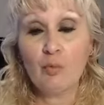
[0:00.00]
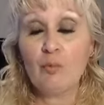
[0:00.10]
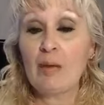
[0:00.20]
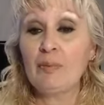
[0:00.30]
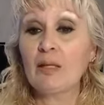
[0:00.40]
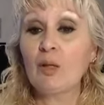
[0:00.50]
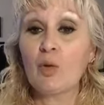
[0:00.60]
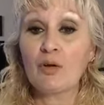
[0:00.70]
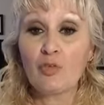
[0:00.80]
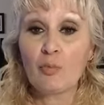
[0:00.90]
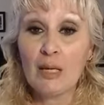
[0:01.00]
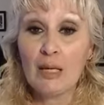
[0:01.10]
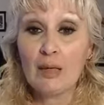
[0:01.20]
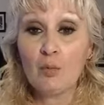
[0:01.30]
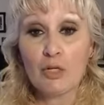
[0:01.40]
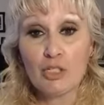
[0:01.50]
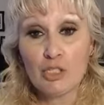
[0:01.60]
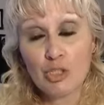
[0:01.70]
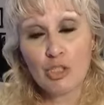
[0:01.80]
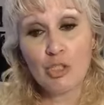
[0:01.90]
Maybe it'll work for me. What did you
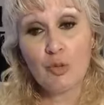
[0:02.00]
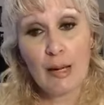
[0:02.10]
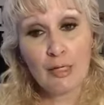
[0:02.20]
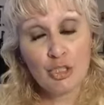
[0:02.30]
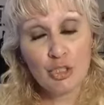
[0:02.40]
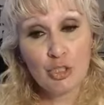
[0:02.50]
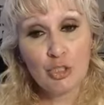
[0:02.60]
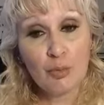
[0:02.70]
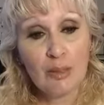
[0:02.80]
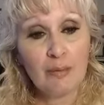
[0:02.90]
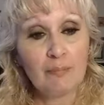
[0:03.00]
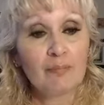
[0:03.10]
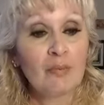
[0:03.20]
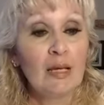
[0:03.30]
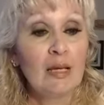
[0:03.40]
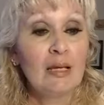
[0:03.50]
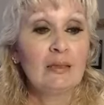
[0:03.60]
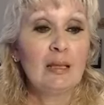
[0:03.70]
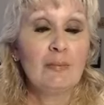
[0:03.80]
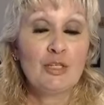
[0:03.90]
do? How did you do it?
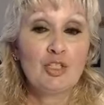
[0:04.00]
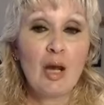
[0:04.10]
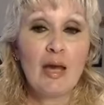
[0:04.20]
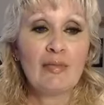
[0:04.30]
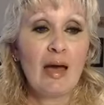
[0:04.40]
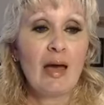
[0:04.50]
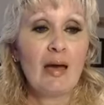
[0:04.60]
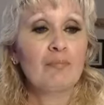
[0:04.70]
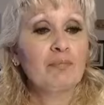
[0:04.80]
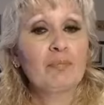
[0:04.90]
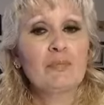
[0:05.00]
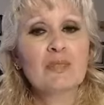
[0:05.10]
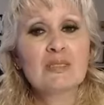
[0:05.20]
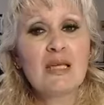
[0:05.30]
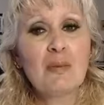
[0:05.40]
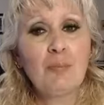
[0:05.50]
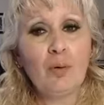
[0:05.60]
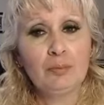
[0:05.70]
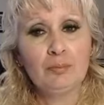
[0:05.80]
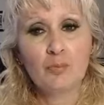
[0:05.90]
Let me try that.
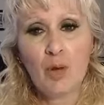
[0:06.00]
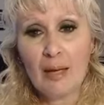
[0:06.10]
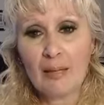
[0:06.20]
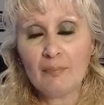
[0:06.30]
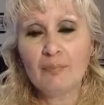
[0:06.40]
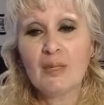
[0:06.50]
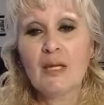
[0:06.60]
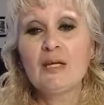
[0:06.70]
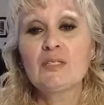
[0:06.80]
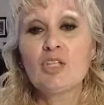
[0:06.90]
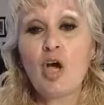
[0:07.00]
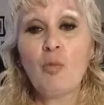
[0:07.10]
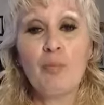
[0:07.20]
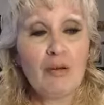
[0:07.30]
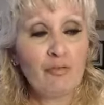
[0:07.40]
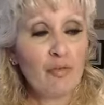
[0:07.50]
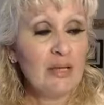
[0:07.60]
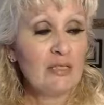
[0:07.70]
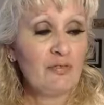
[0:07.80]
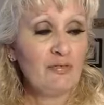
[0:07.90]
Simple, right? Don't be
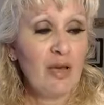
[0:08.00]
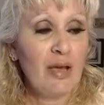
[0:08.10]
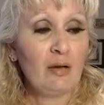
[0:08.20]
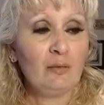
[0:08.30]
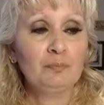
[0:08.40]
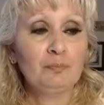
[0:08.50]
afraid to fail.